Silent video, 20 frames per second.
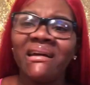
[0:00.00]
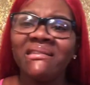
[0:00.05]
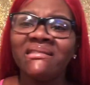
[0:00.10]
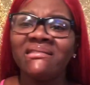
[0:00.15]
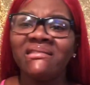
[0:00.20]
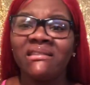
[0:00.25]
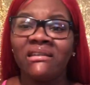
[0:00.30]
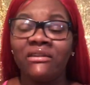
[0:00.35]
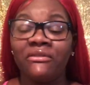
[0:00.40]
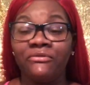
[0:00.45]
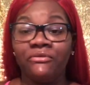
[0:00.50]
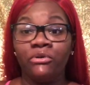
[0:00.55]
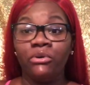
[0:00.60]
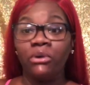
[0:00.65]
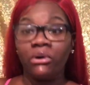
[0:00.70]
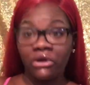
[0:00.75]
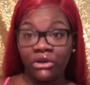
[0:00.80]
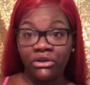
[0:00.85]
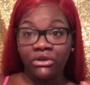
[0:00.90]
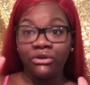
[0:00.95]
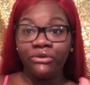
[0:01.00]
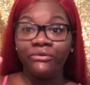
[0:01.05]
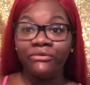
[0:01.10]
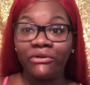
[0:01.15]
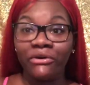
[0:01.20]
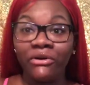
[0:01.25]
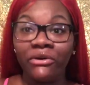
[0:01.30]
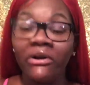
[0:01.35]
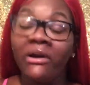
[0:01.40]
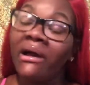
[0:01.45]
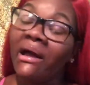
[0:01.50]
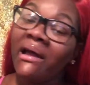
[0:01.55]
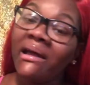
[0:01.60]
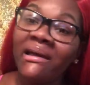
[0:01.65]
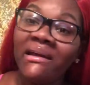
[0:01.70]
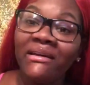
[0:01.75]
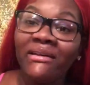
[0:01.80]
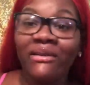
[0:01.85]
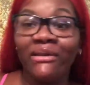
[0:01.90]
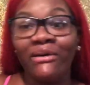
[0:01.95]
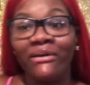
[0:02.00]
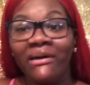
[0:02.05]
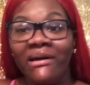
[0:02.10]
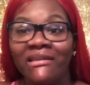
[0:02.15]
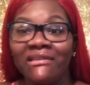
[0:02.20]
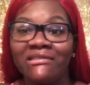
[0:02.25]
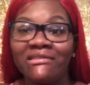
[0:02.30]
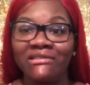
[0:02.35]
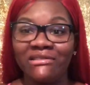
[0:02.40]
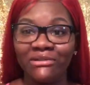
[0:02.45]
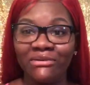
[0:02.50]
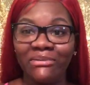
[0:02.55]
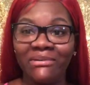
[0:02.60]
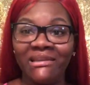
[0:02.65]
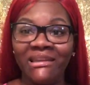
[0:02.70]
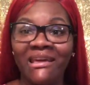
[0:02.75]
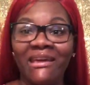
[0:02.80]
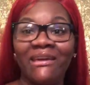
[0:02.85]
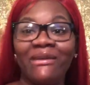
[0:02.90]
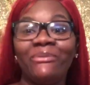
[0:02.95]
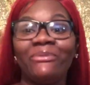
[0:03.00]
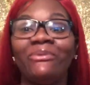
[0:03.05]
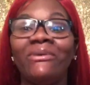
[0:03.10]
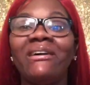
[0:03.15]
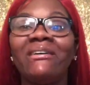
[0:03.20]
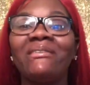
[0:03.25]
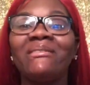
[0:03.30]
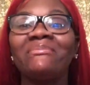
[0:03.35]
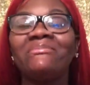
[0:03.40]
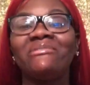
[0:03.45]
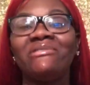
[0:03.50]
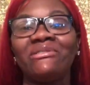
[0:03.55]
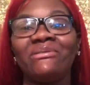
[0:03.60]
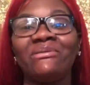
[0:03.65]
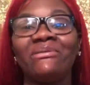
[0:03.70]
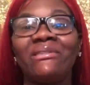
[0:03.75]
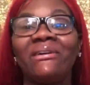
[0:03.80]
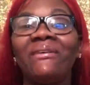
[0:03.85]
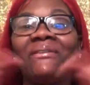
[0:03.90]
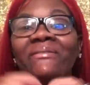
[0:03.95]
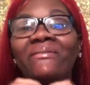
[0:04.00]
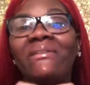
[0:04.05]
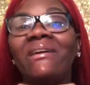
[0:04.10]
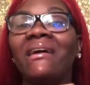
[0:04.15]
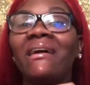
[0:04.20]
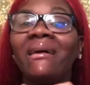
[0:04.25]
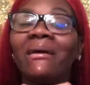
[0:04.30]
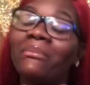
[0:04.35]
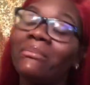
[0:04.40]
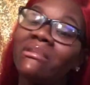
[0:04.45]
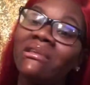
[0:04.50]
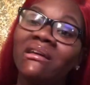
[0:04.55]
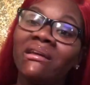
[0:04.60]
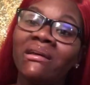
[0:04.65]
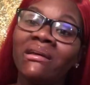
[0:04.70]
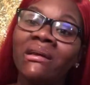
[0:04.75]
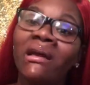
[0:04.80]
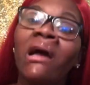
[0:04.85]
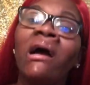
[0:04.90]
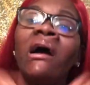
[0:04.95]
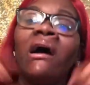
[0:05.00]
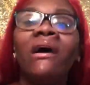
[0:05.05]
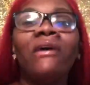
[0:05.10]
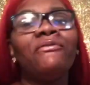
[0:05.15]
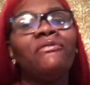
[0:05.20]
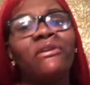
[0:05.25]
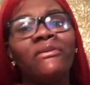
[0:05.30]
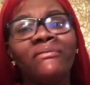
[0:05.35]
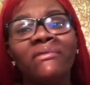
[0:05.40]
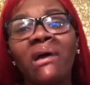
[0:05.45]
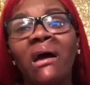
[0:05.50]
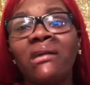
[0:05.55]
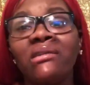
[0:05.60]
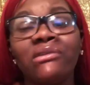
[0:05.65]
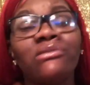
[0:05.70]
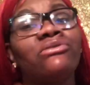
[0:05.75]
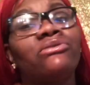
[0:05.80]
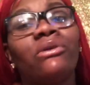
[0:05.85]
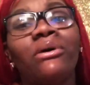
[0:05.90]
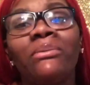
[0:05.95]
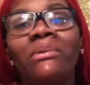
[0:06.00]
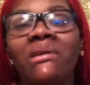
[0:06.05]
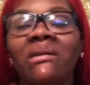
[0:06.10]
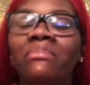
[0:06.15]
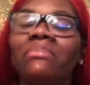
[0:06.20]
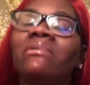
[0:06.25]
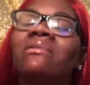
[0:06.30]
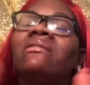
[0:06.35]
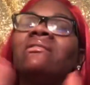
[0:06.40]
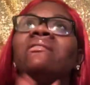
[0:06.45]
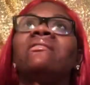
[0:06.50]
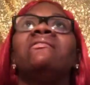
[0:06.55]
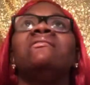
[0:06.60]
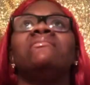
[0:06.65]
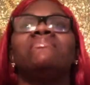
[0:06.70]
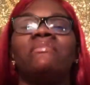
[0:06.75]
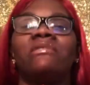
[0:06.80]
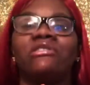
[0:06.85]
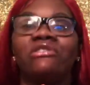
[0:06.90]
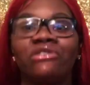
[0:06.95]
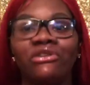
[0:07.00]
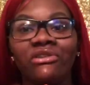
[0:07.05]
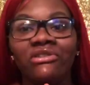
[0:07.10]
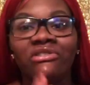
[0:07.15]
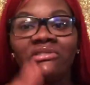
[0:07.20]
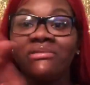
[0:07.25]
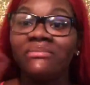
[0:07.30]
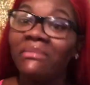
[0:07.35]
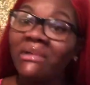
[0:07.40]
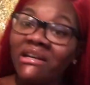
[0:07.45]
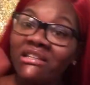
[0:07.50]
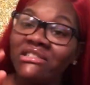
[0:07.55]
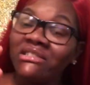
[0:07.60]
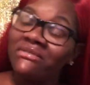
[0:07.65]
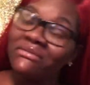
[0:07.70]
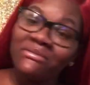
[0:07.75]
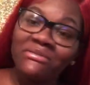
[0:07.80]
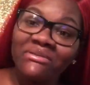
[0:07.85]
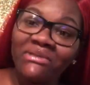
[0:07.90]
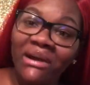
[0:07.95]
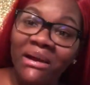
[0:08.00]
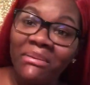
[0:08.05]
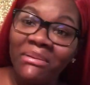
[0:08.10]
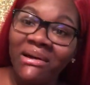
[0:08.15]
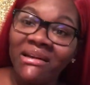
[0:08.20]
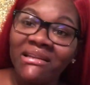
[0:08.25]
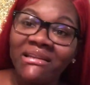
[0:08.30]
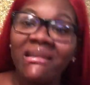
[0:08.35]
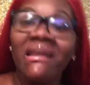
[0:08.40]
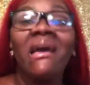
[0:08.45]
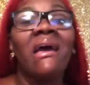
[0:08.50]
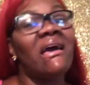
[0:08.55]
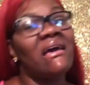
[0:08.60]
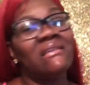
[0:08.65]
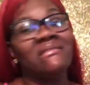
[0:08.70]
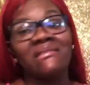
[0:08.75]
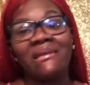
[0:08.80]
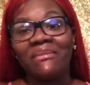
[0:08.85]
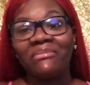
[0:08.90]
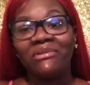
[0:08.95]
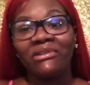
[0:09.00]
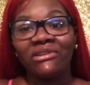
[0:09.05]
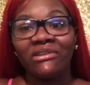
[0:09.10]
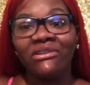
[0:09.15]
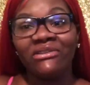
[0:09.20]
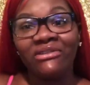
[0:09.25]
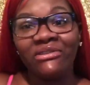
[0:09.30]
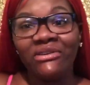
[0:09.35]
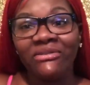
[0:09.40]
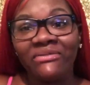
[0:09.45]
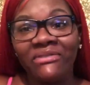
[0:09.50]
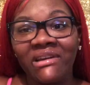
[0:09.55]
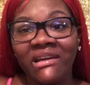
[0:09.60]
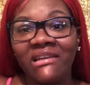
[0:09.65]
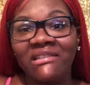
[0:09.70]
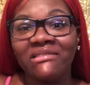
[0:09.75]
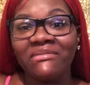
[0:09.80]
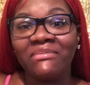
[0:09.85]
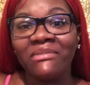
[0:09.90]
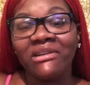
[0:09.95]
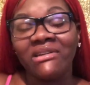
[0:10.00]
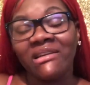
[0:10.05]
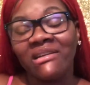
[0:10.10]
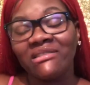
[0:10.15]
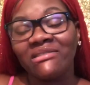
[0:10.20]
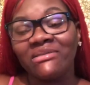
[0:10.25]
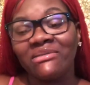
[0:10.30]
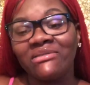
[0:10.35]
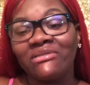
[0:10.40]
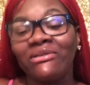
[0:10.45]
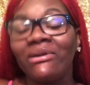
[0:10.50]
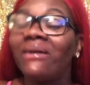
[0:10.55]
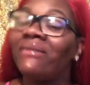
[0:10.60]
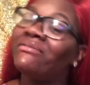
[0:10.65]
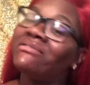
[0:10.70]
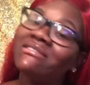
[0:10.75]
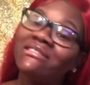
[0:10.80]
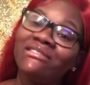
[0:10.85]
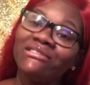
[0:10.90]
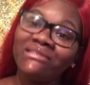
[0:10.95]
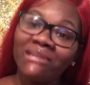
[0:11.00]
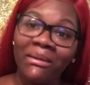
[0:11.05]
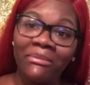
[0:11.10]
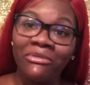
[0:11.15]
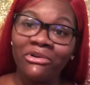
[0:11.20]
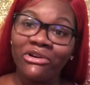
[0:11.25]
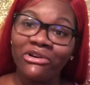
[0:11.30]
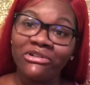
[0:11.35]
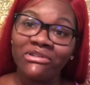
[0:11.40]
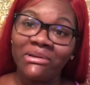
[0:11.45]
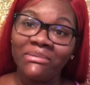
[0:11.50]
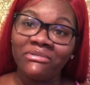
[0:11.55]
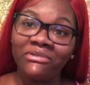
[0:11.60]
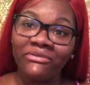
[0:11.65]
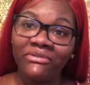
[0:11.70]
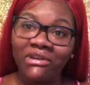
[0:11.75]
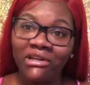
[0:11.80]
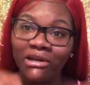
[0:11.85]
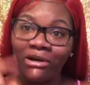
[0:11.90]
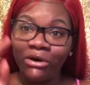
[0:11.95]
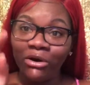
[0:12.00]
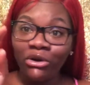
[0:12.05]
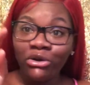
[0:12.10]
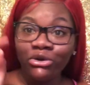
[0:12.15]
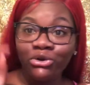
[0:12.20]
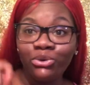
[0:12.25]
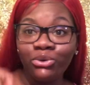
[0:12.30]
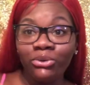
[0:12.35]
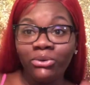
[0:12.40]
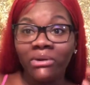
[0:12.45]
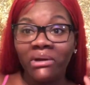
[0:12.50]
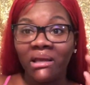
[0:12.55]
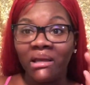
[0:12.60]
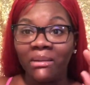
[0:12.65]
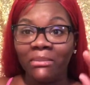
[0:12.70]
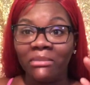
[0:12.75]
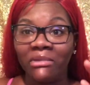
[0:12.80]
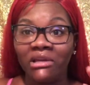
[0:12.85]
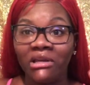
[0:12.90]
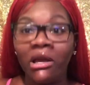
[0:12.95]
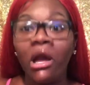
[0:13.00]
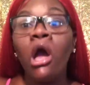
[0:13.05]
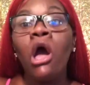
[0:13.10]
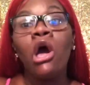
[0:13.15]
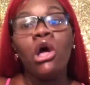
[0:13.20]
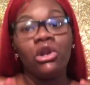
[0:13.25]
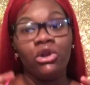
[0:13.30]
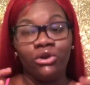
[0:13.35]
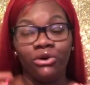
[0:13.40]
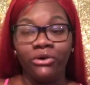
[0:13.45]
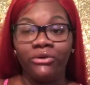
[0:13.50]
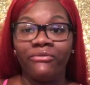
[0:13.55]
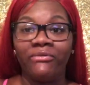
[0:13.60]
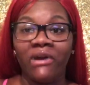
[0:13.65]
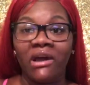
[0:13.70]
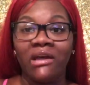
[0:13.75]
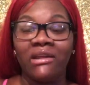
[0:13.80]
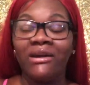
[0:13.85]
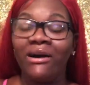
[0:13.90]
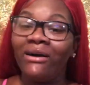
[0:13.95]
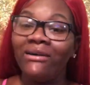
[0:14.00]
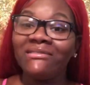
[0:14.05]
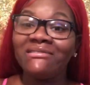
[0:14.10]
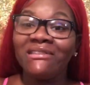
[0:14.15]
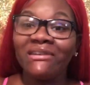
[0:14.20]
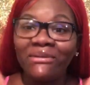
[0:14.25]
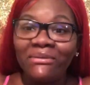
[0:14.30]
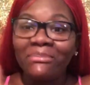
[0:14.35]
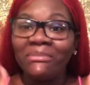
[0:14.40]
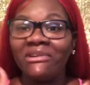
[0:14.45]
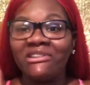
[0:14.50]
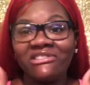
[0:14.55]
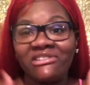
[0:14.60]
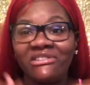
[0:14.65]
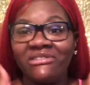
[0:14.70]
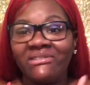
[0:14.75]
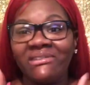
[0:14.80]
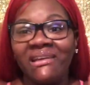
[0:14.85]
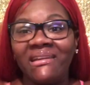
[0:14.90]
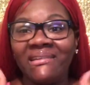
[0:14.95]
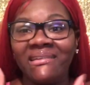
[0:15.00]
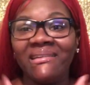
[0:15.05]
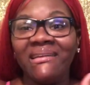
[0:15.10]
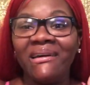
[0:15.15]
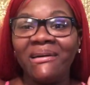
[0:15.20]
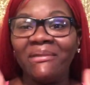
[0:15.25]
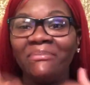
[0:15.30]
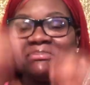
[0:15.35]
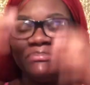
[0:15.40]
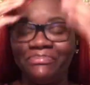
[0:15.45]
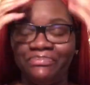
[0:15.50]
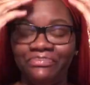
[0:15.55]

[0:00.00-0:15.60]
stay if you are a new viewer hi hello how you doing and welcome to the family if you have not done so already please make sure you smash that subscribe button and tap the little notification bell next to it so every single time your girl drops a video you can be notified also make sure you like it up